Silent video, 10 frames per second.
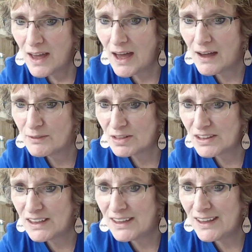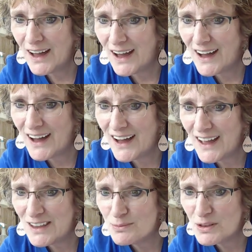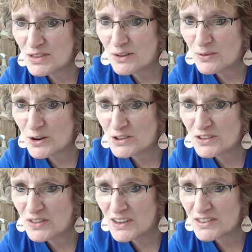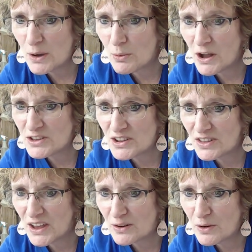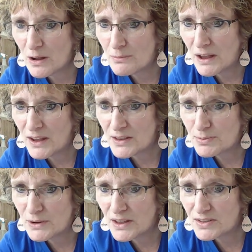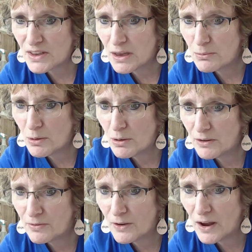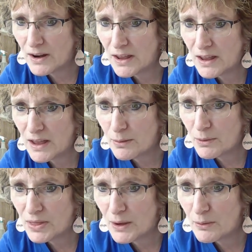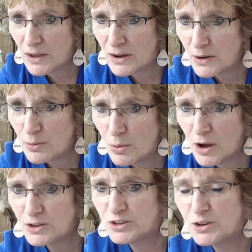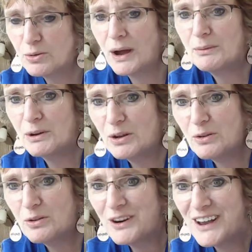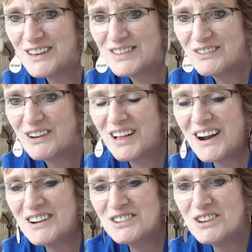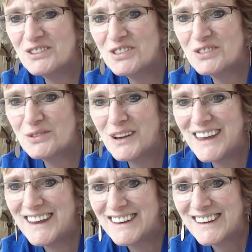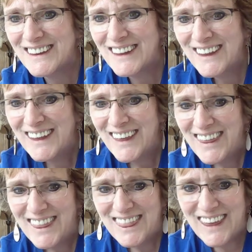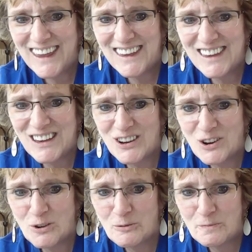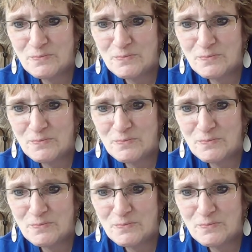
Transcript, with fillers: Avalee, hi. You missed the first of this. I'll watch it later on. My husband has chemo on Friday, and without getting to watch you, I would go crazy. Well, aren't you sweet? Thank you.